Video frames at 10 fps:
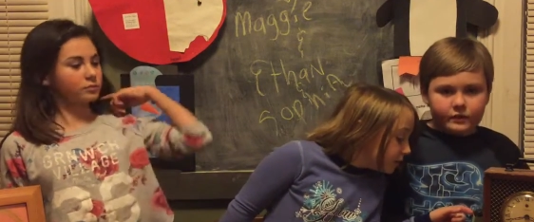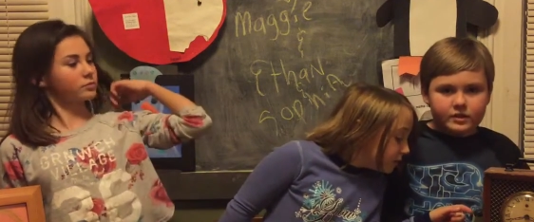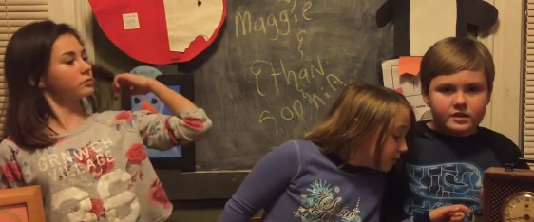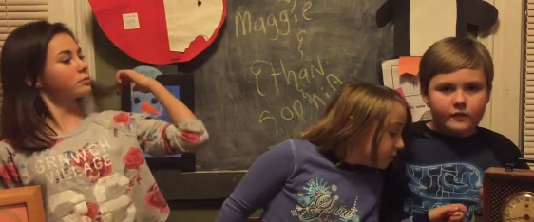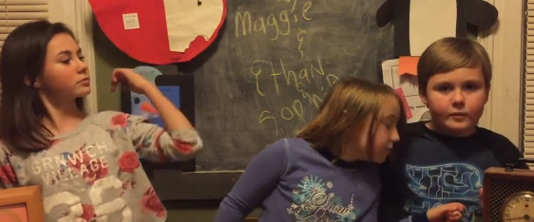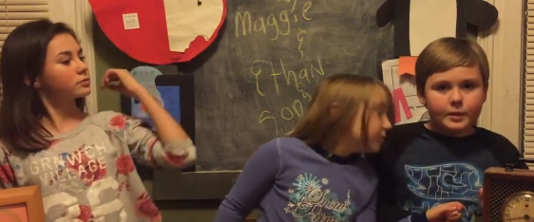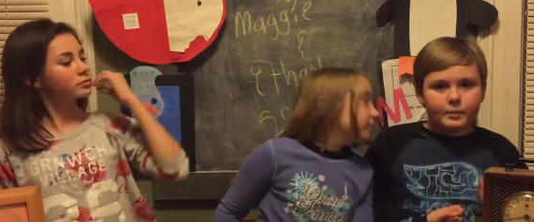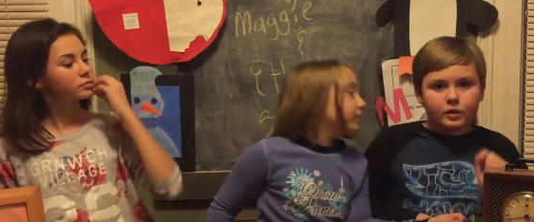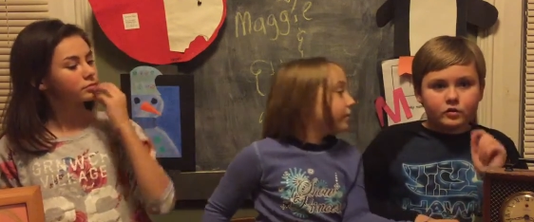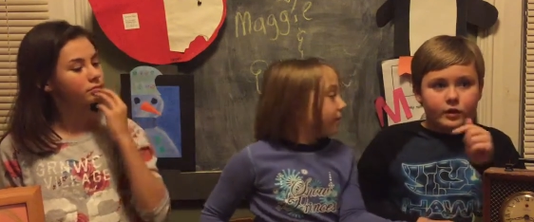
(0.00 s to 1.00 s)
Speaker 1: seventy-seven
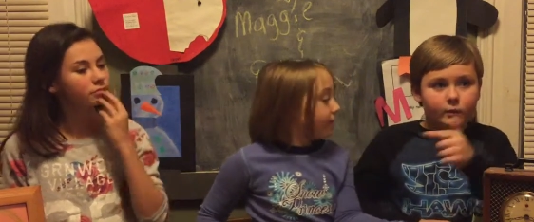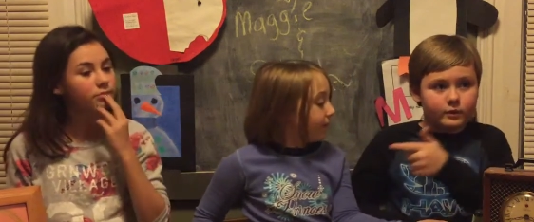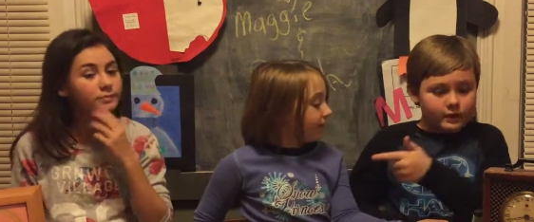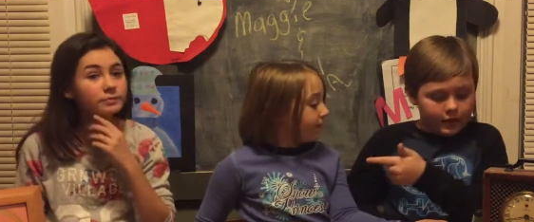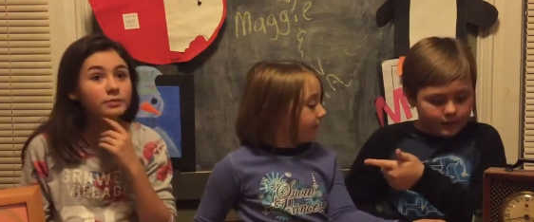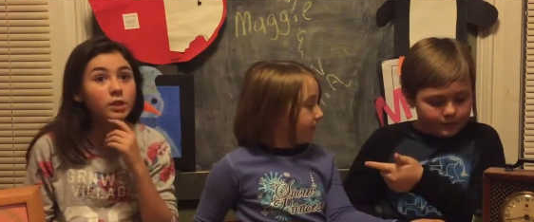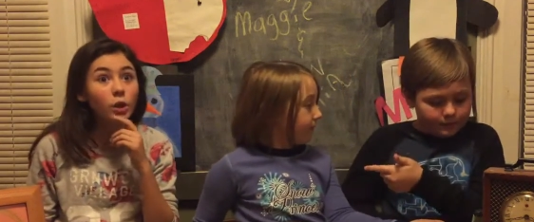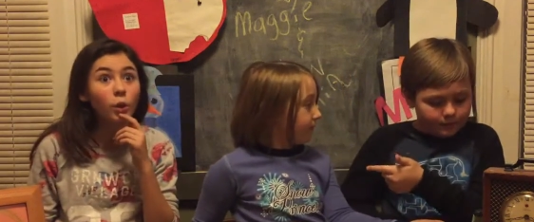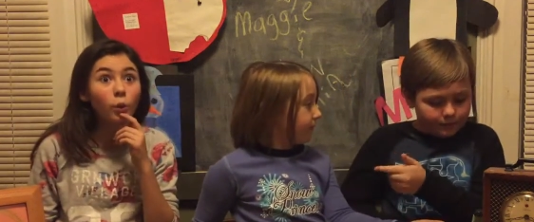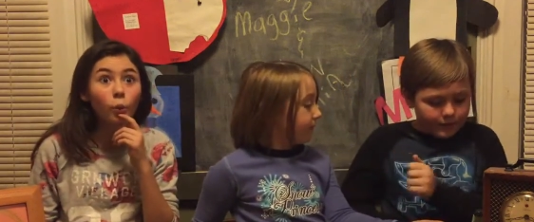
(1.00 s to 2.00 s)
people agreed with
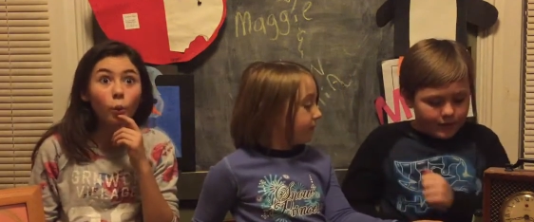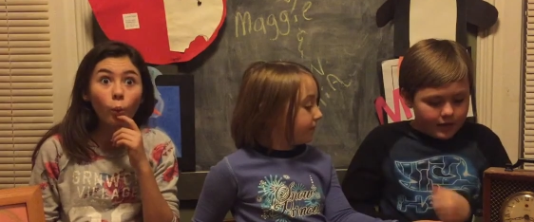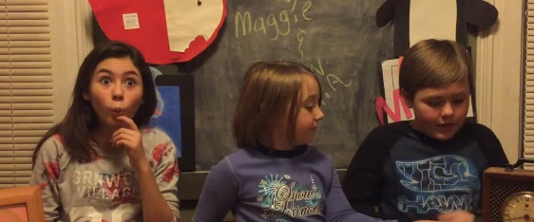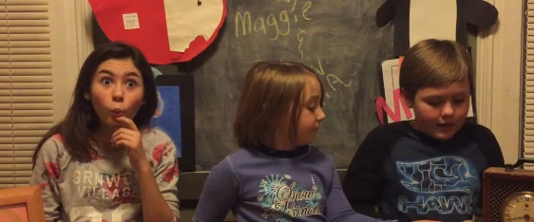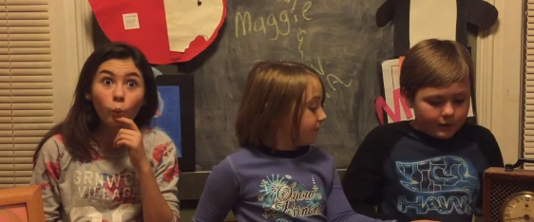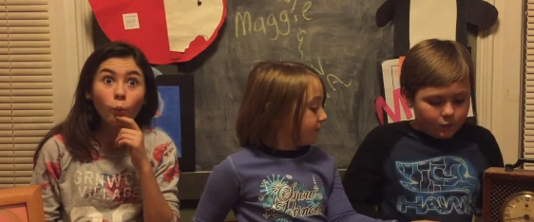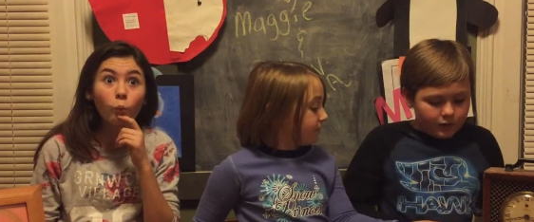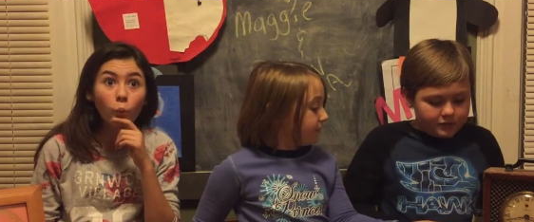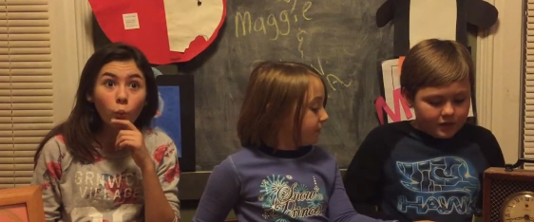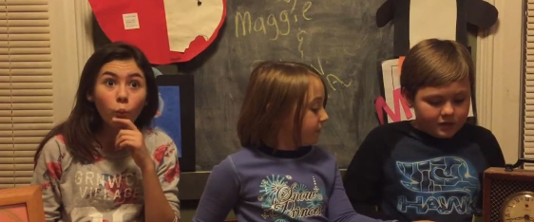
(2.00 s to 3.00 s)
them, and
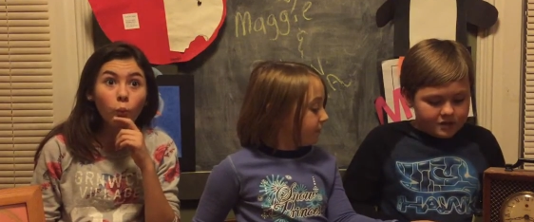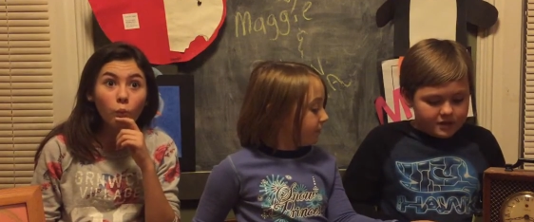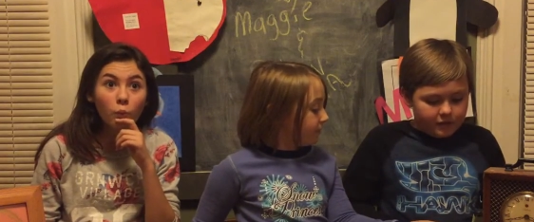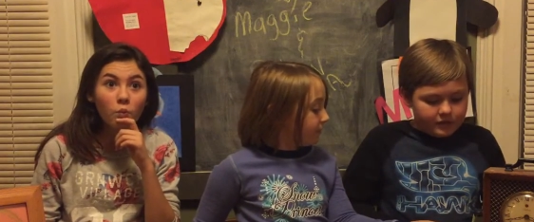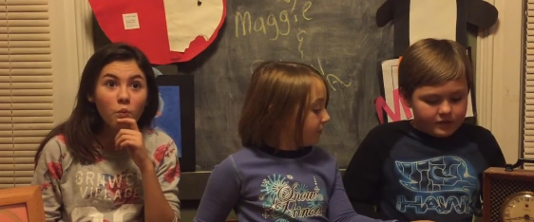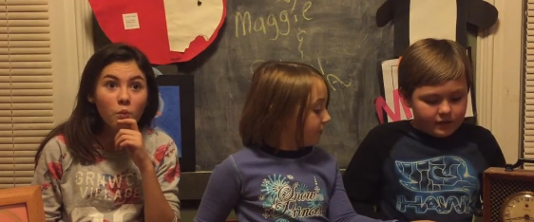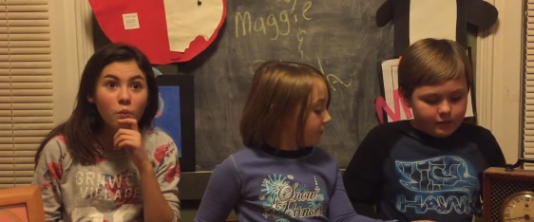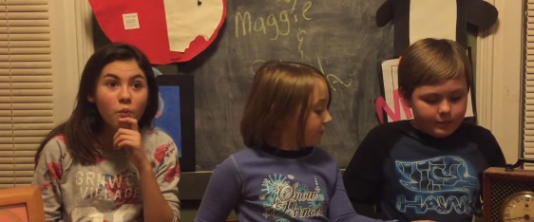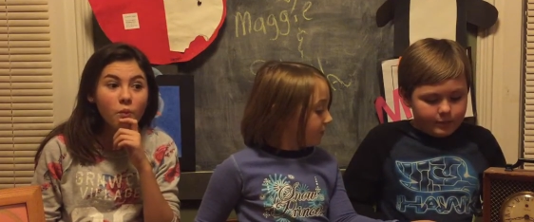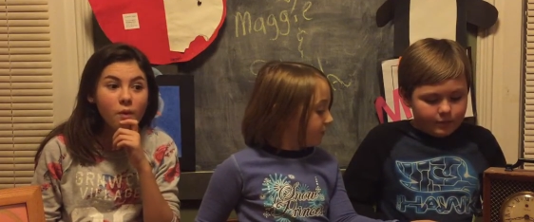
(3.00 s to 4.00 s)
one thousand
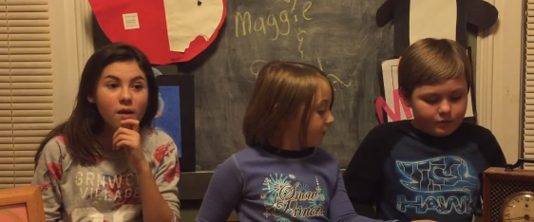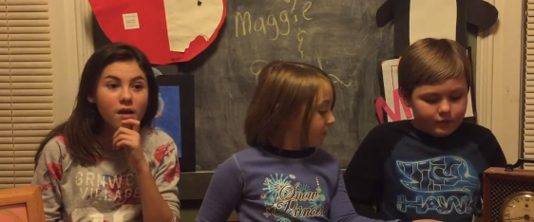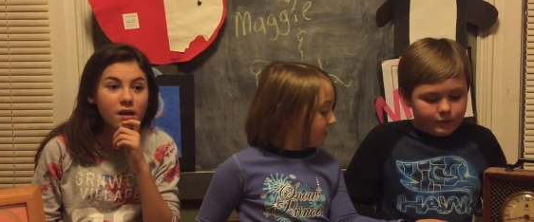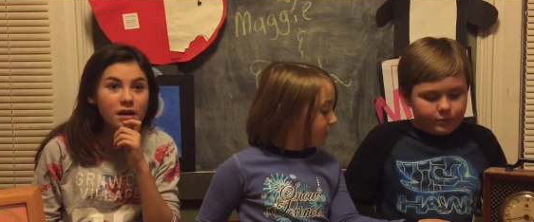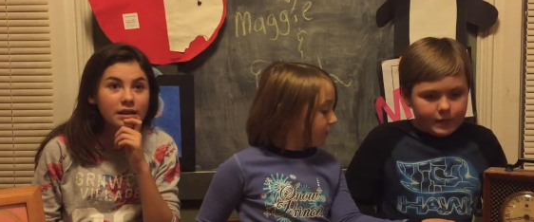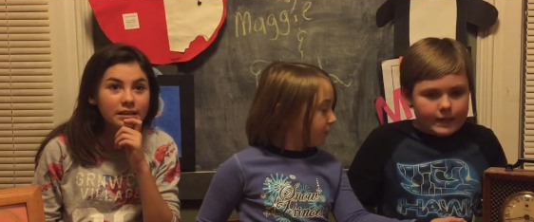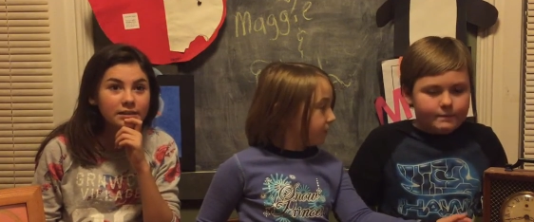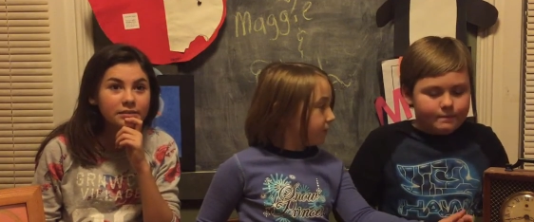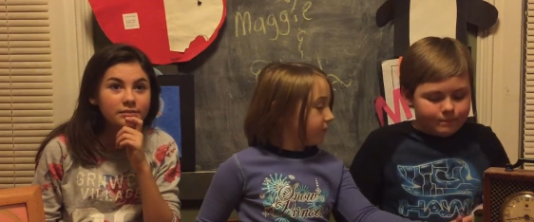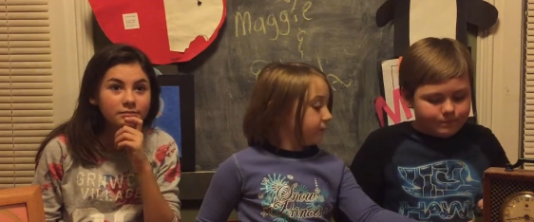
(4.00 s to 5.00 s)
seventy-seven people agreed with me.
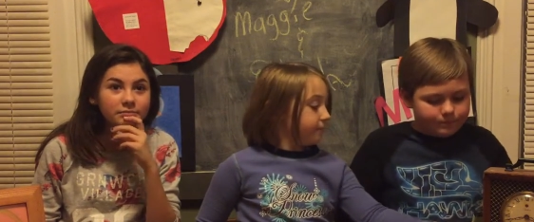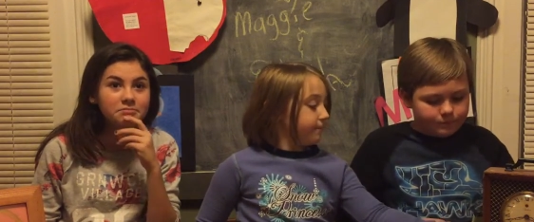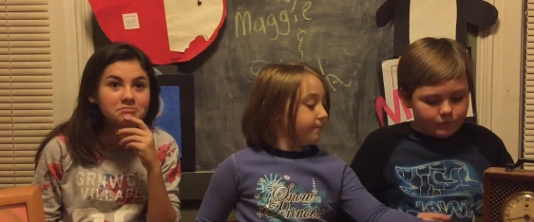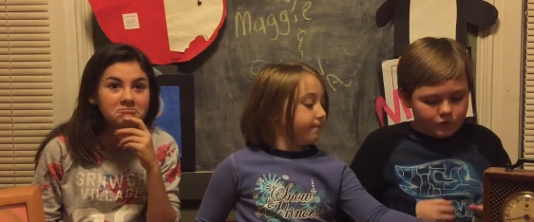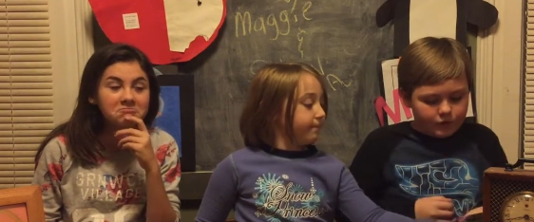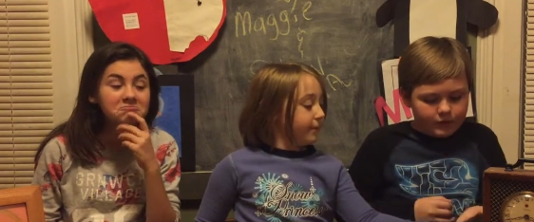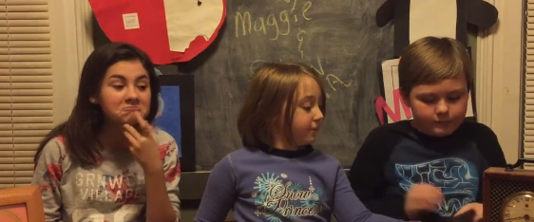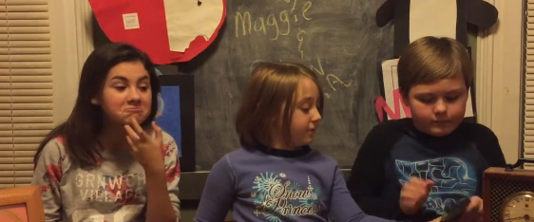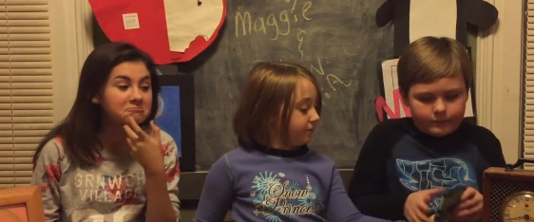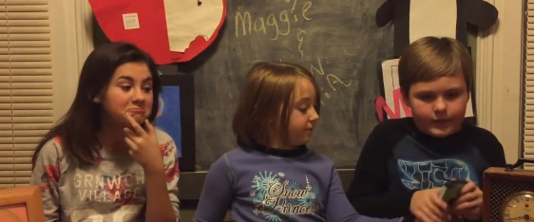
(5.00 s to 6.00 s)
Great.
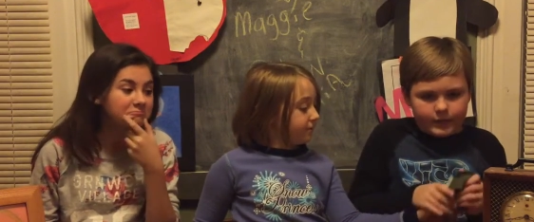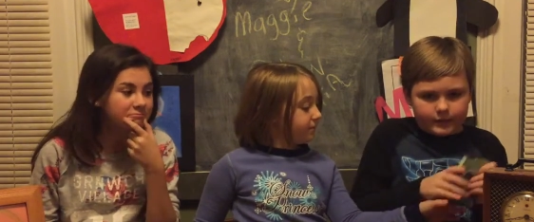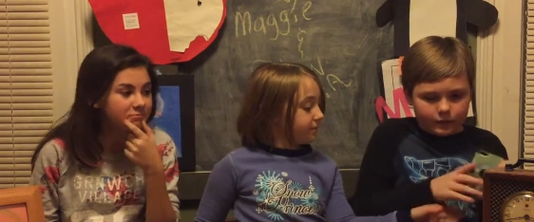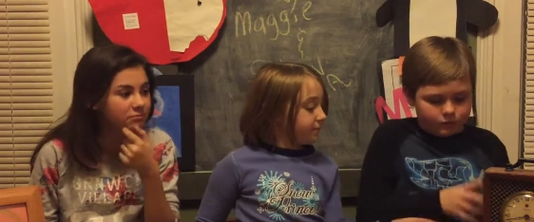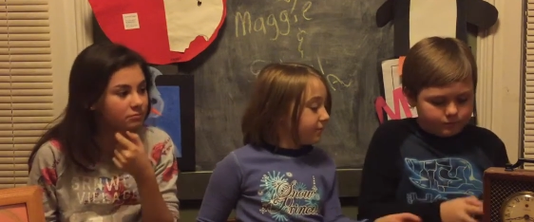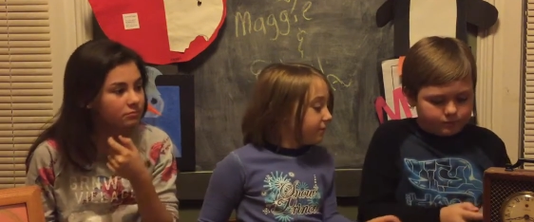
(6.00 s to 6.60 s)
And